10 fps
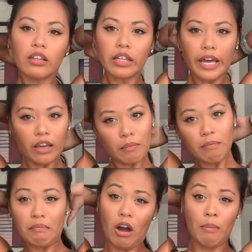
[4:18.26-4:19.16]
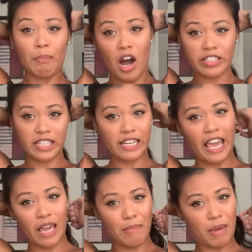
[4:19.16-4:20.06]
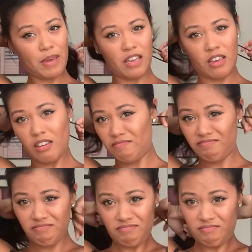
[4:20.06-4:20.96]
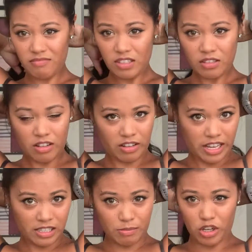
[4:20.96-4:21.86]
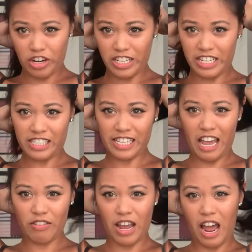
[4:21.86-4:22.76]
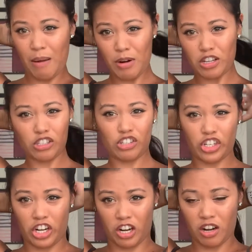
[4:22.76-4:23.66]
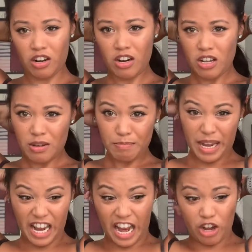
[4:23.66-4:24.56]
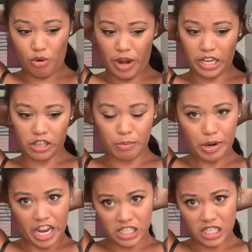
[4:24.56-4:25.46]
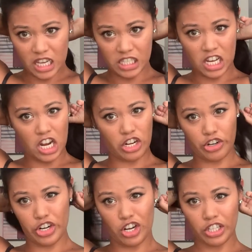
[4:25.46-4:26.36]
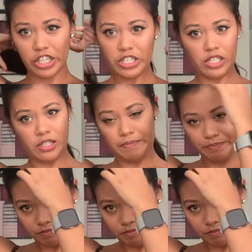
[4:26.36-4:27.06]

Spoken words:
like on Boxing Day, maybe they'll get some sort of discount. I'm not too sure, but I know regular price, it's $100.